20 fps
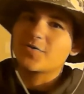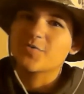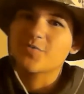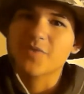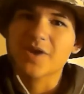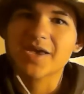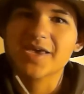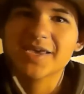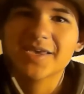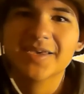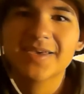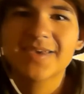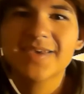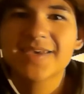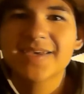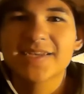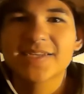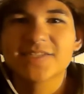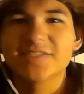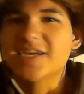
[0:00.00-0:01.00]
way,
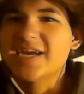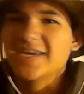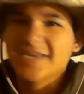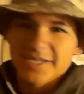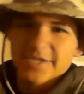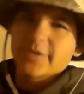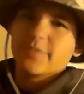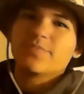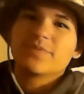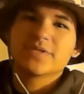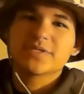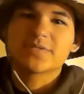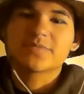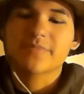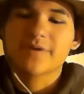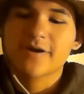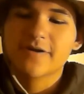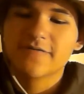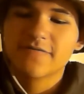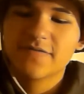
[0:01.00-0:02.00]
jack it up in its
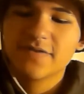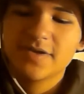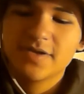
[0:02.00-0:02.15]
mouth.